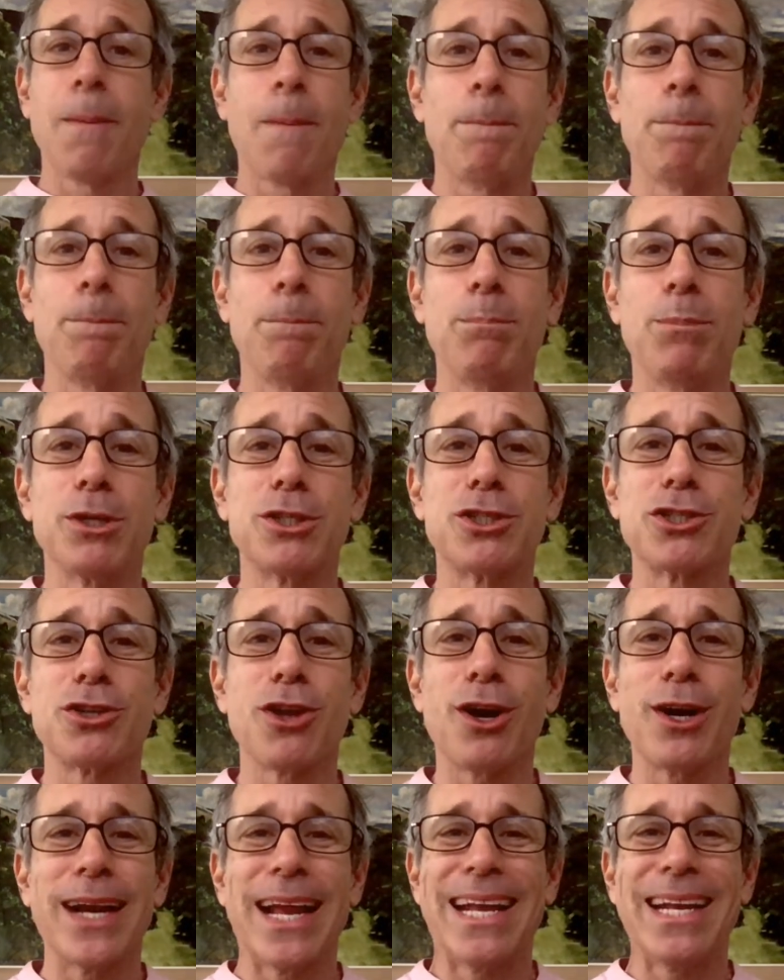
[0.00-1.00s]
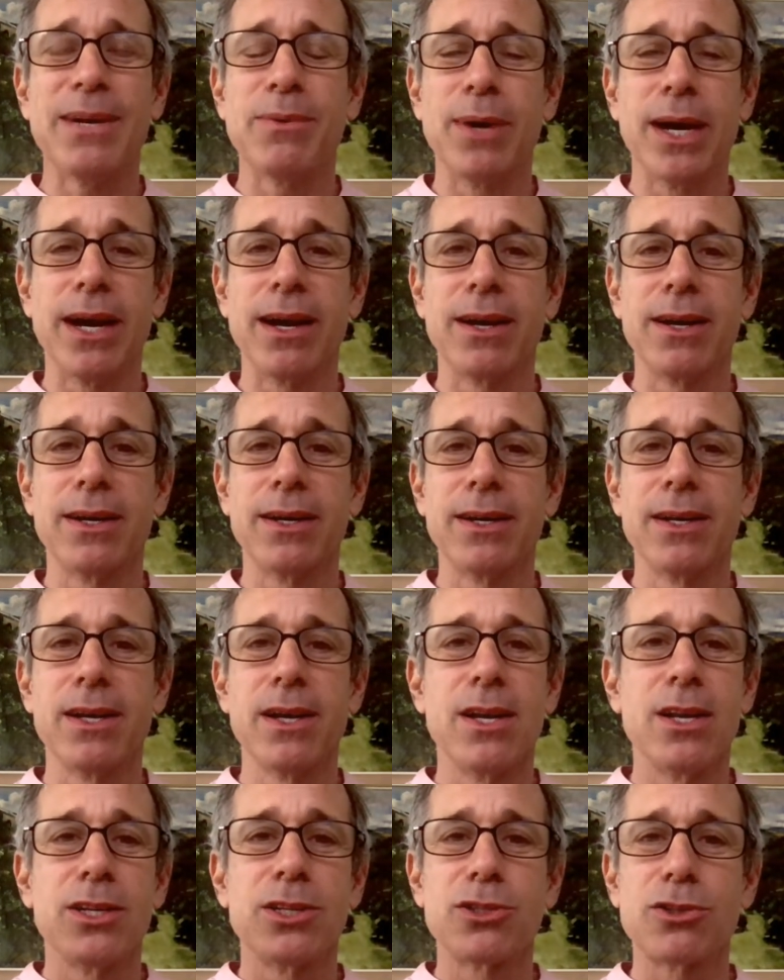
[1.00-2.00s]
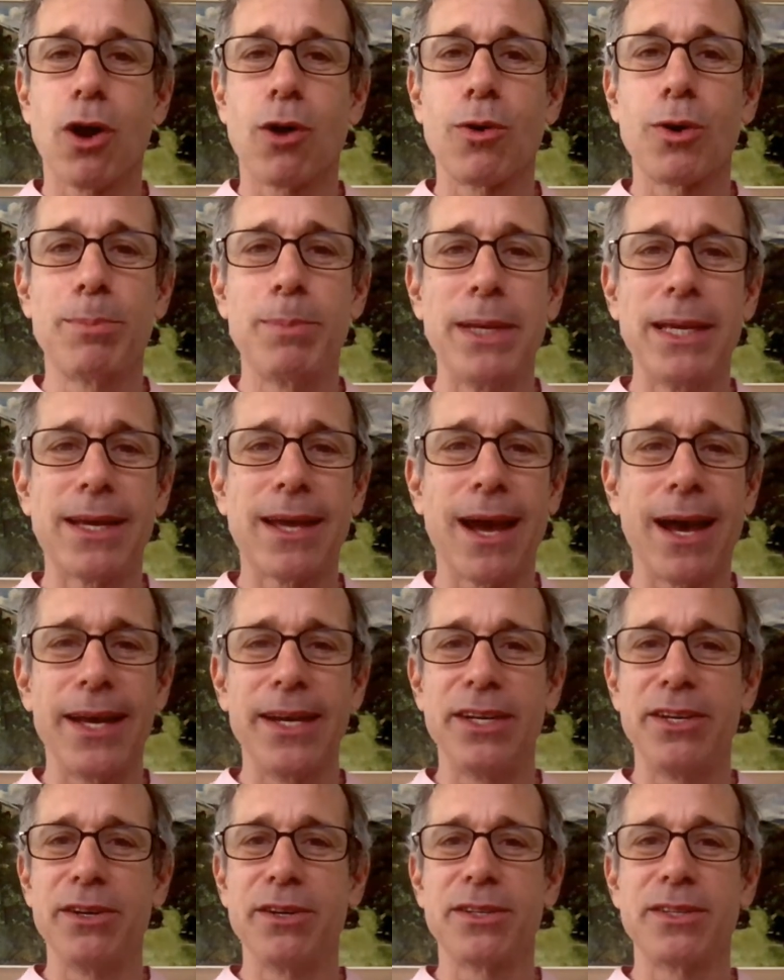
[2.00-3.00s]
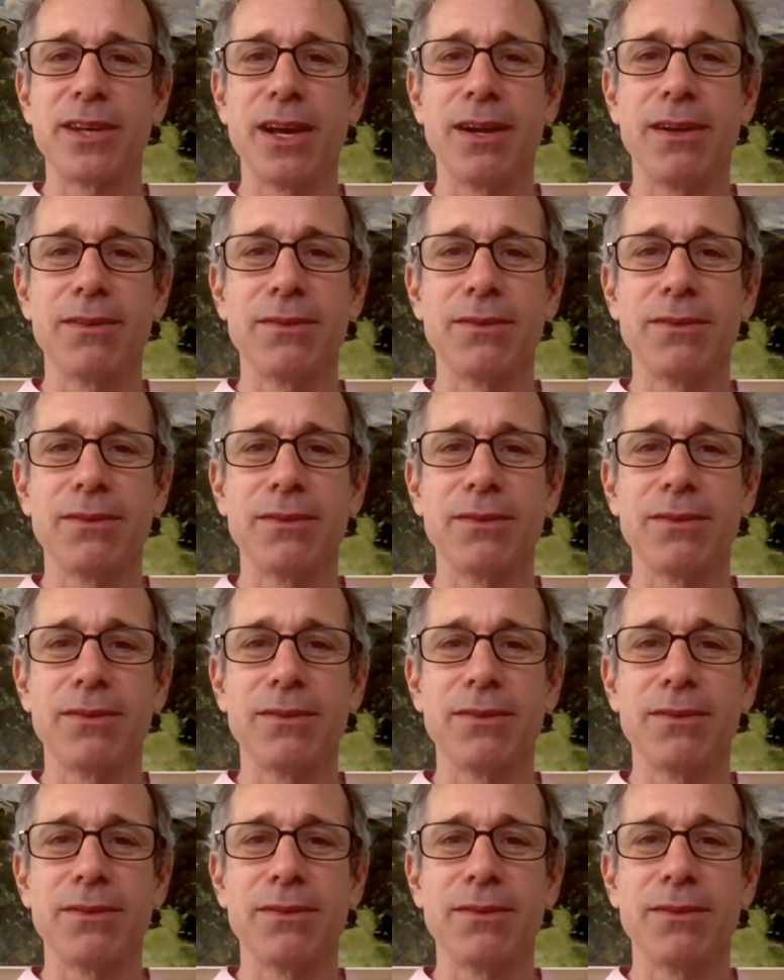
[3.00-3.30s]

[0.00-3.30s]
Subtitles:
But start anywhere. Start with being kind to yourself.